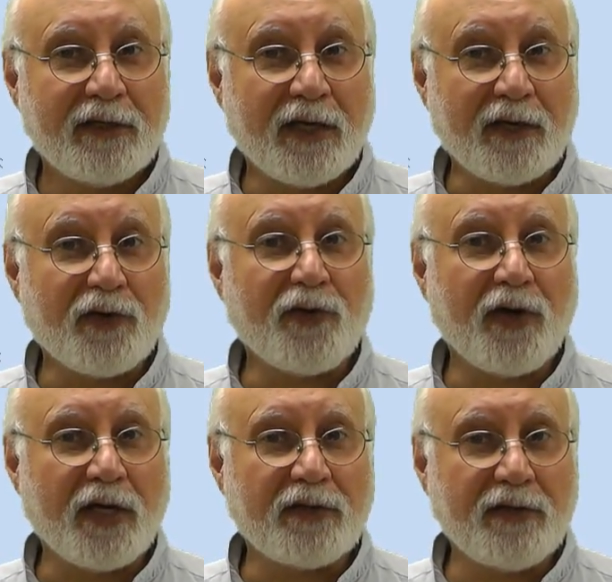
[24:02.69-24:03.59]
a
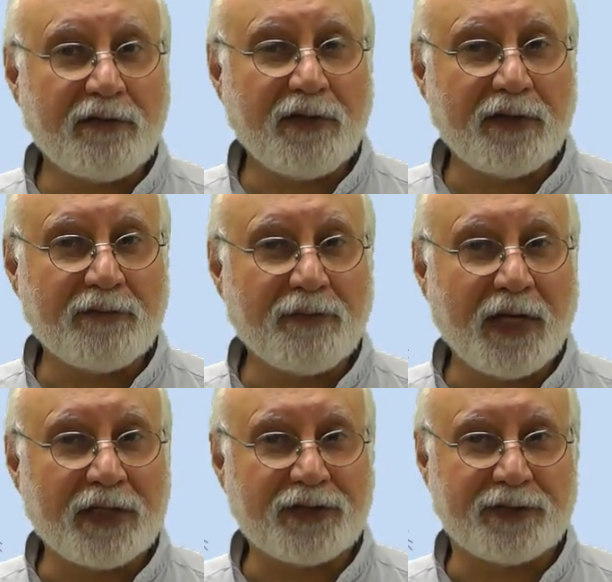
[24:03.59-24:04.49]
criterion
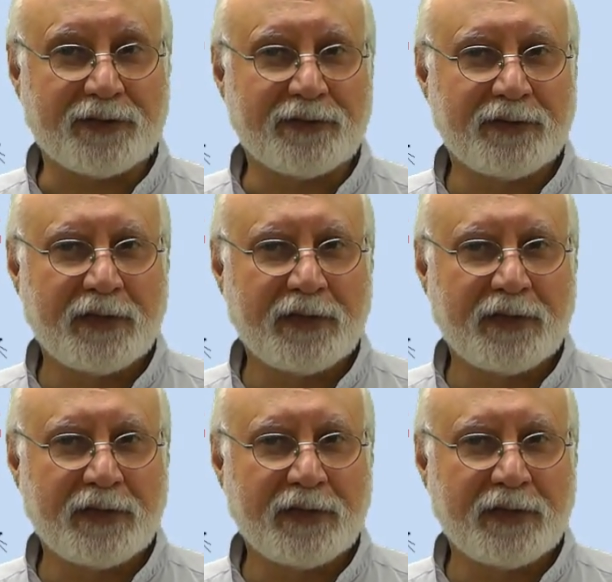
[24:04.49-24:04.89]
measure,